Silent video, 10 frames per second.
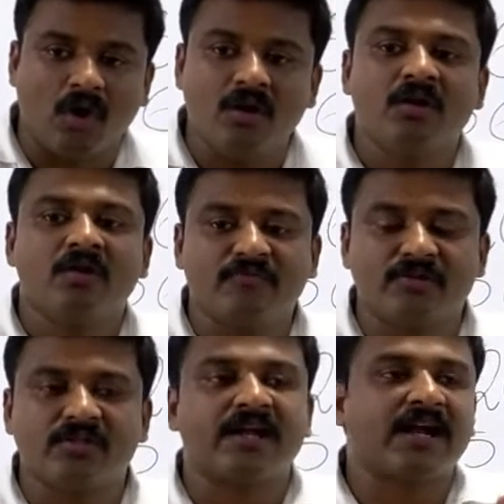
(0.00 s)
all
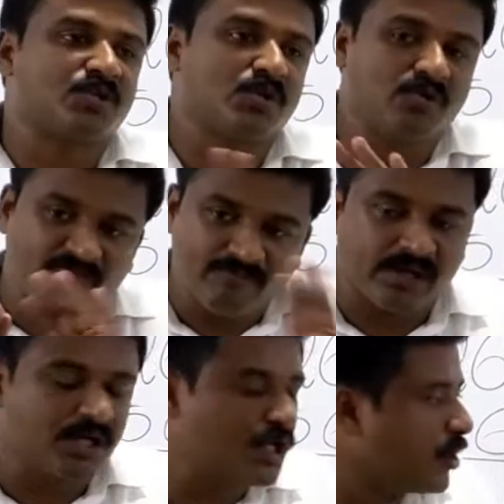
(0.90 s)
with the consent of
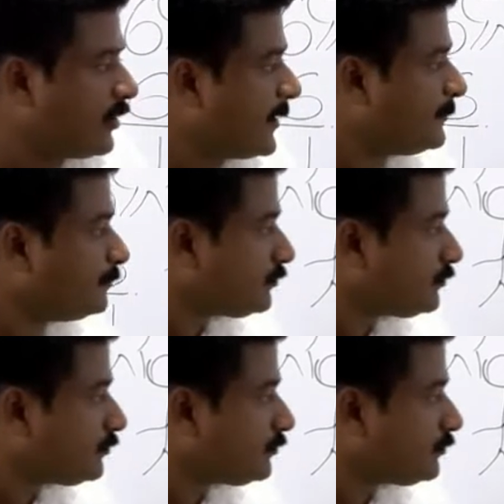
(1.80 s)
British only.